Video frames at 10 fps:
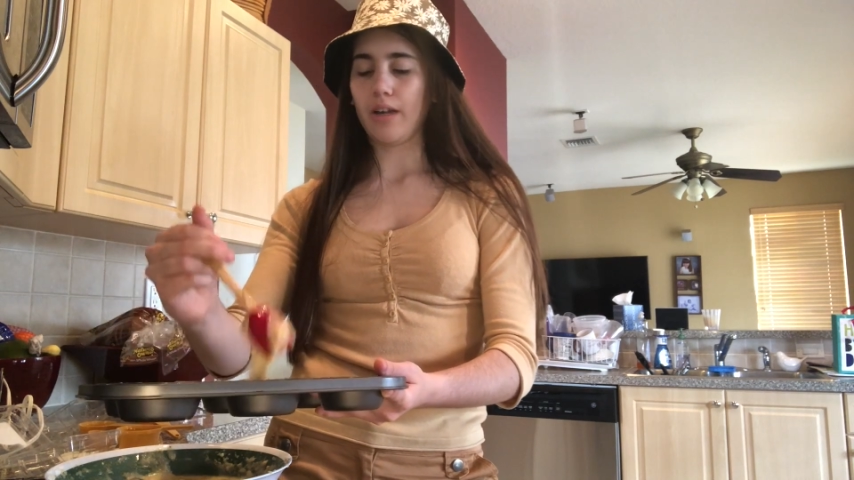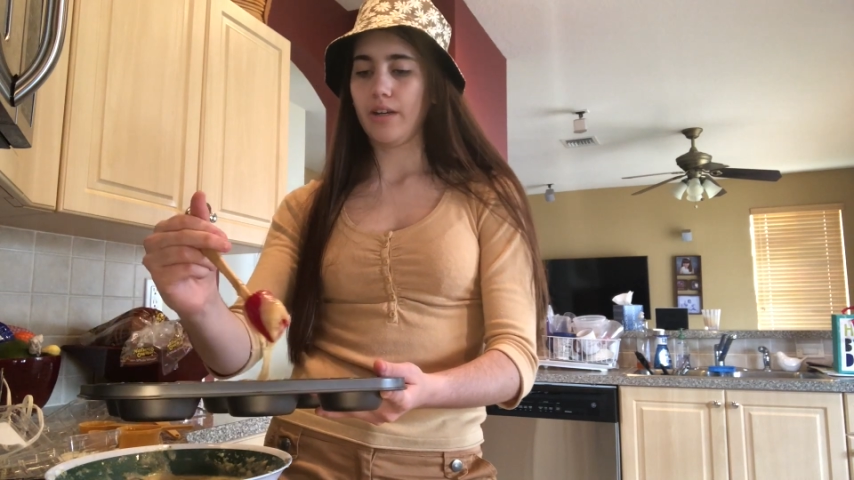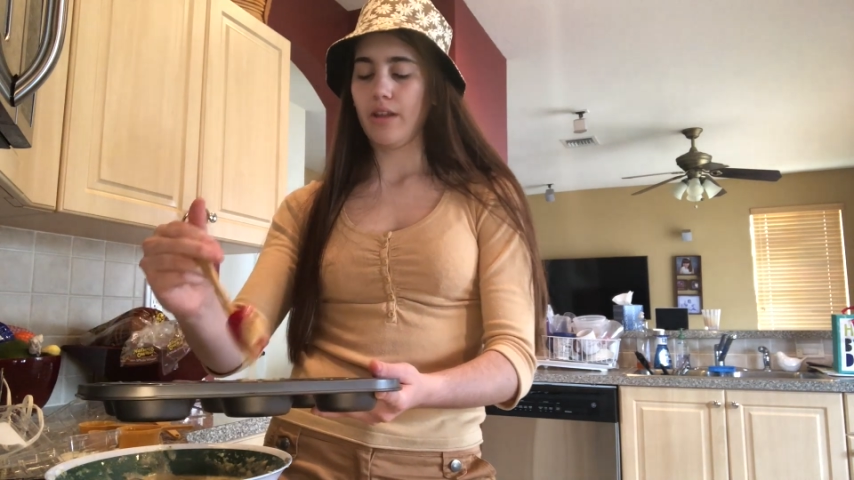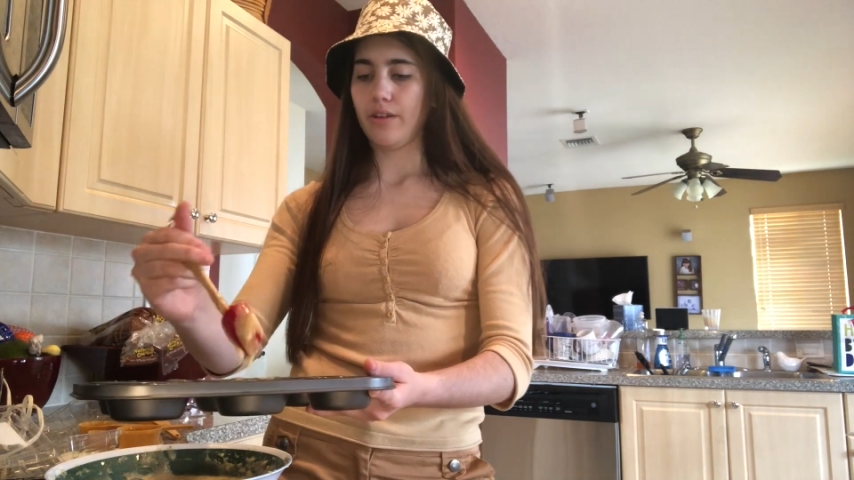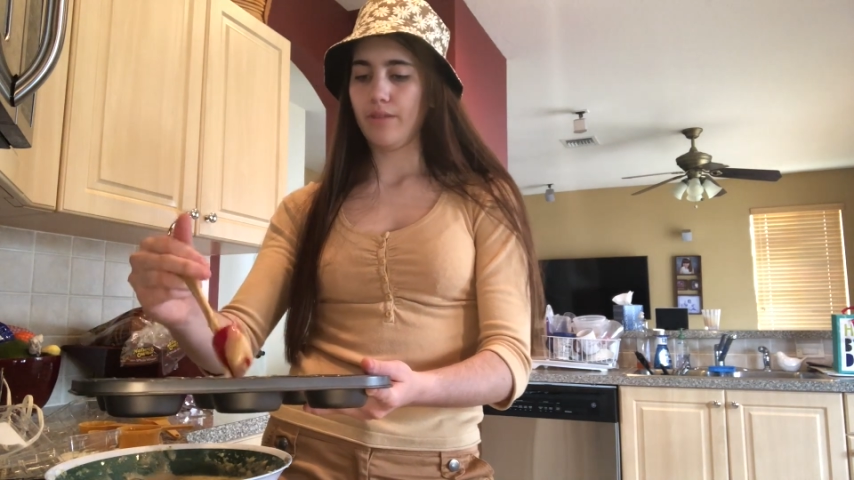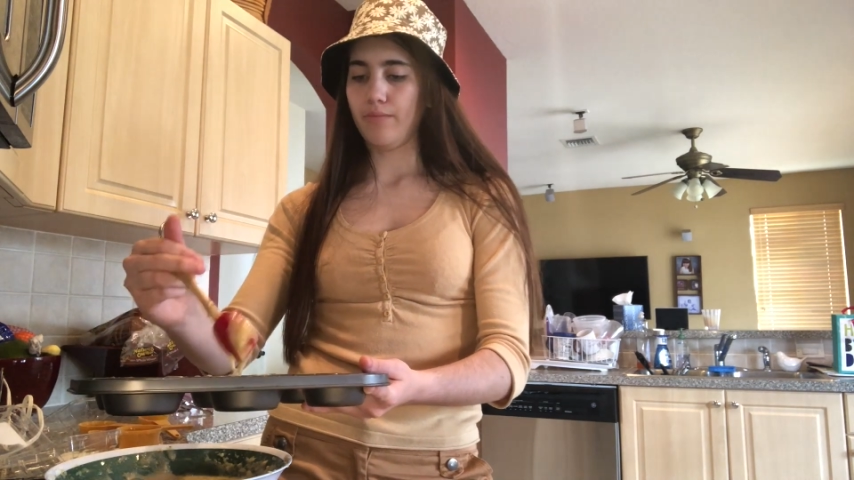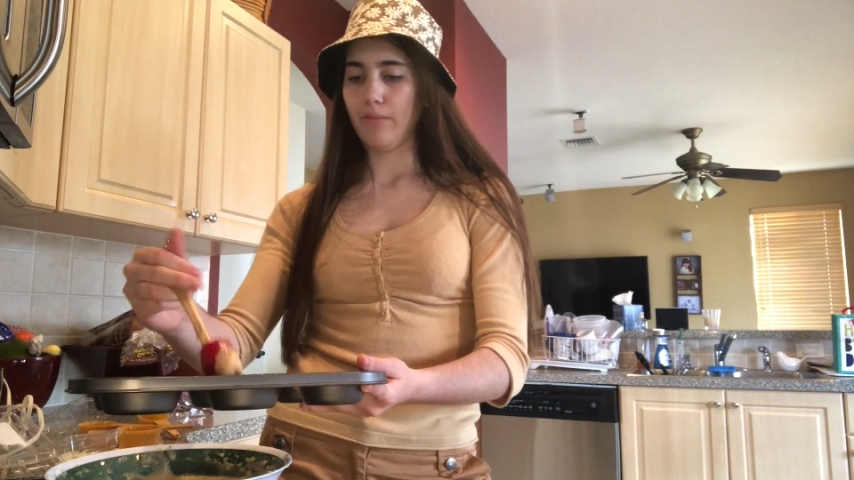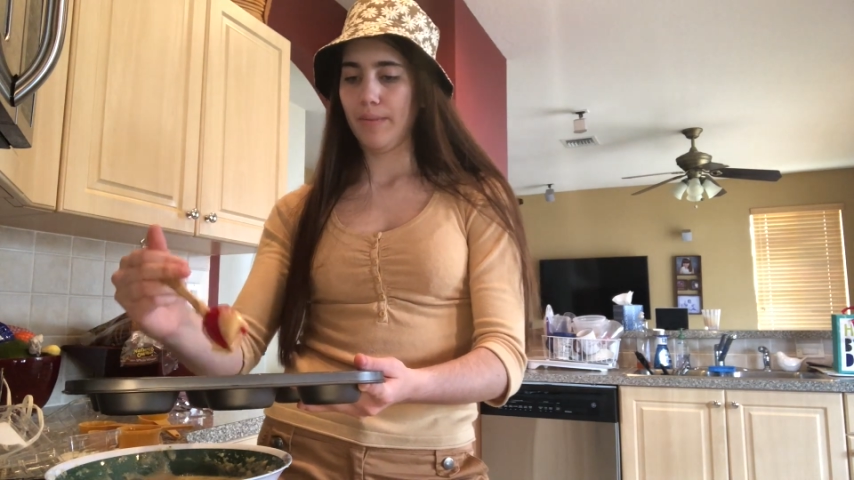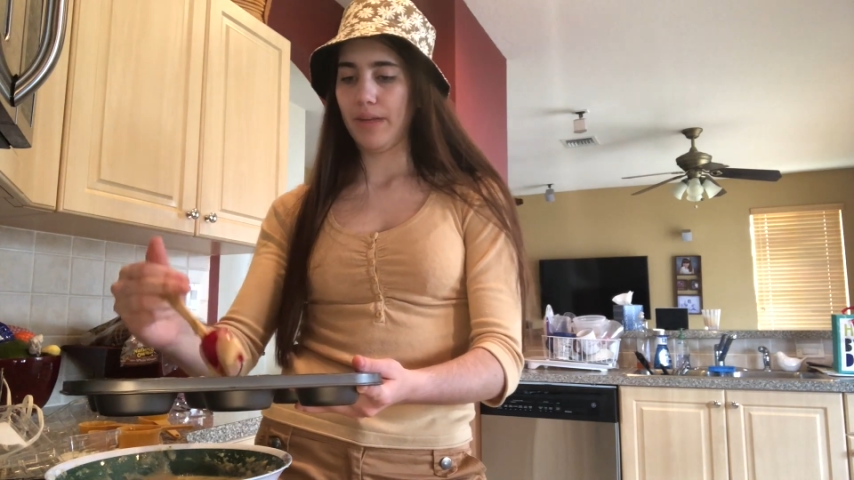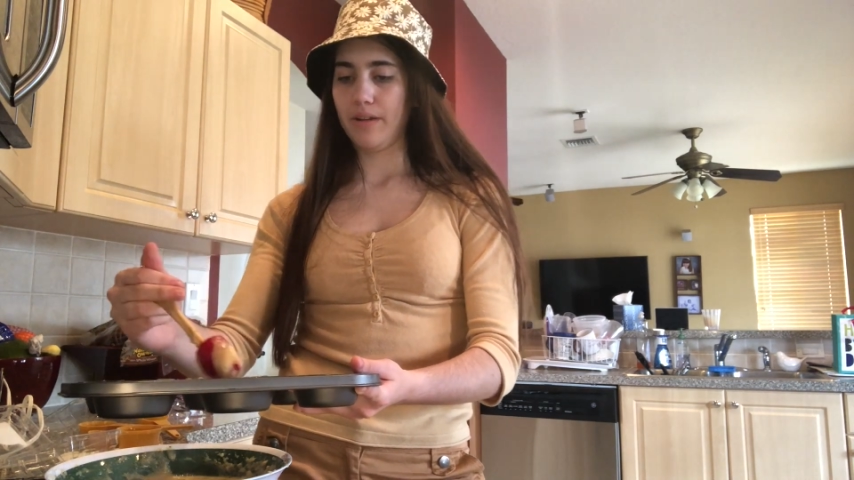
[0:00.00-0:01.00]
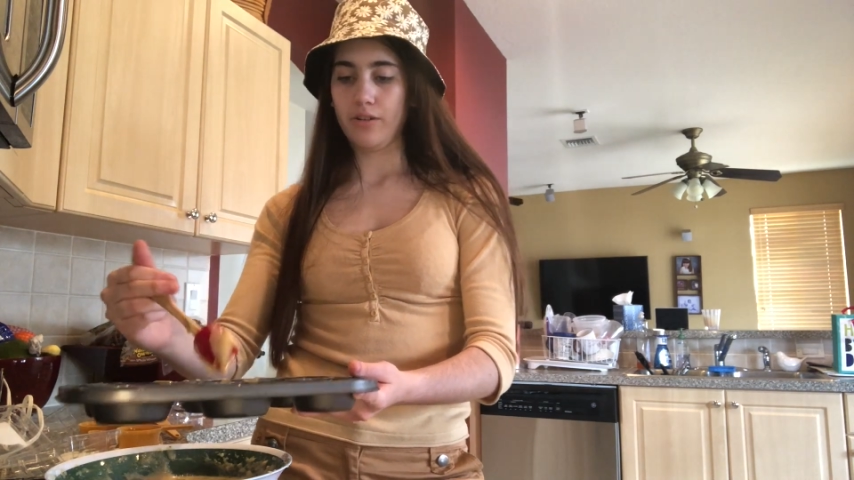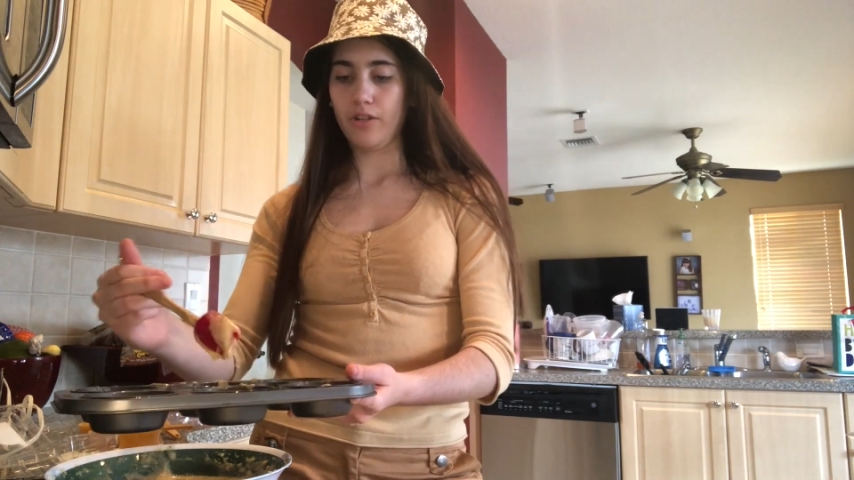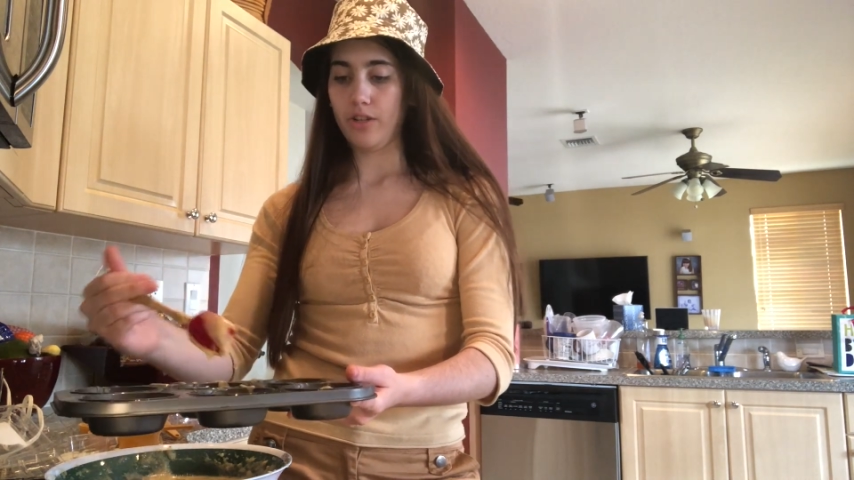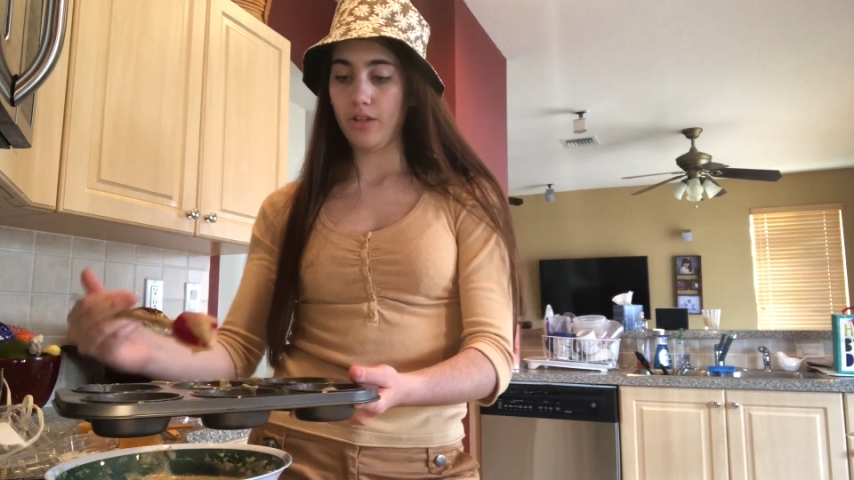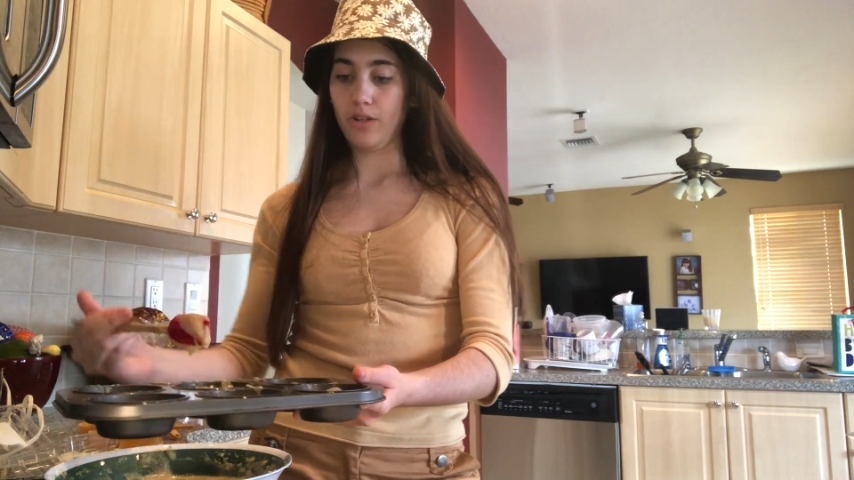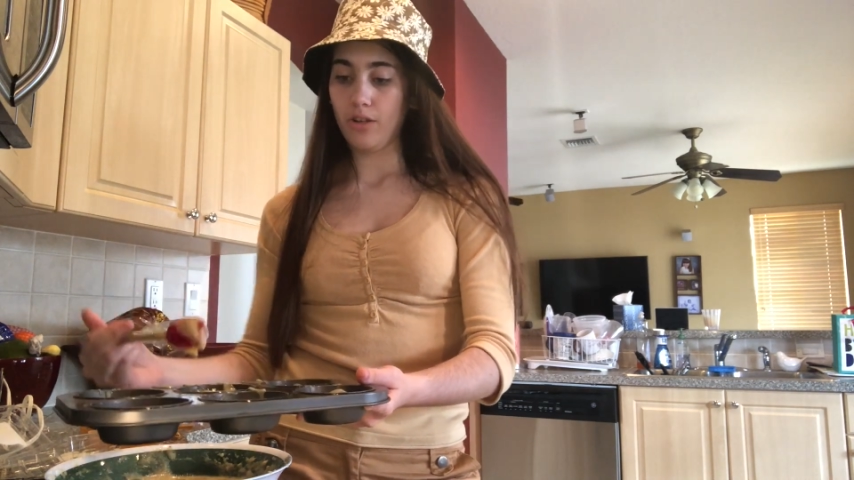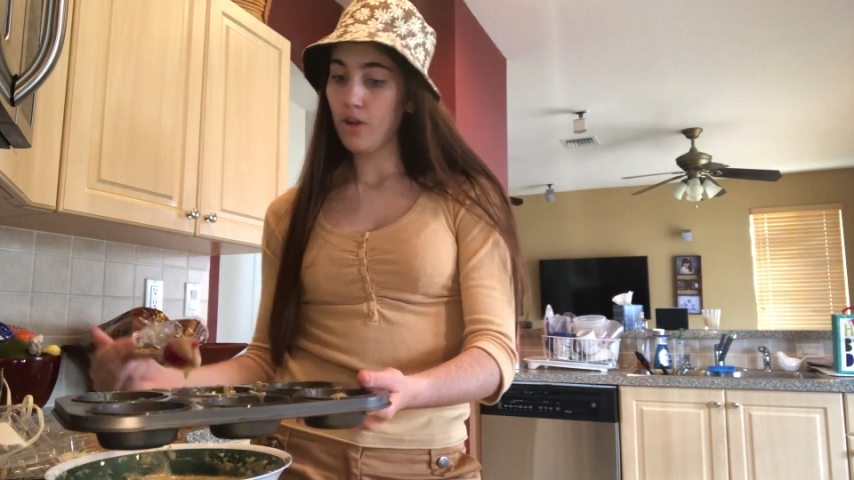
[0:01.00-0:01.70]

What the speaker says: another ribbon just